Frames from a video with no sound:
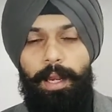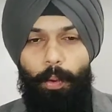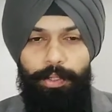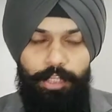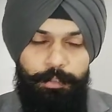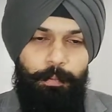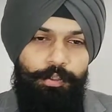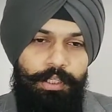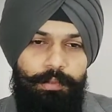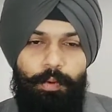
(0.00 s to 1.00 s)
Now in this
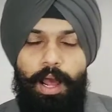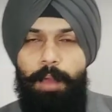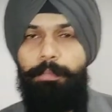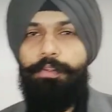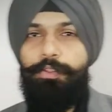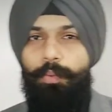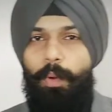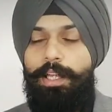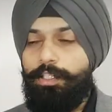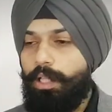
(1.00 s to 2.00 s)
process, what happens
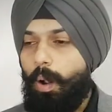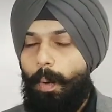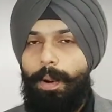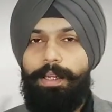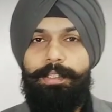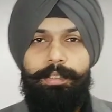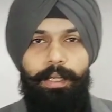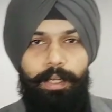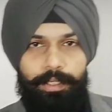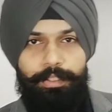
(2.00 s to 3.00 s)
once the oil is
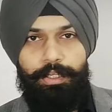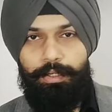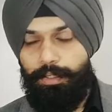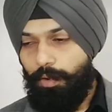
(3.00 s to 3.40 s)
collected?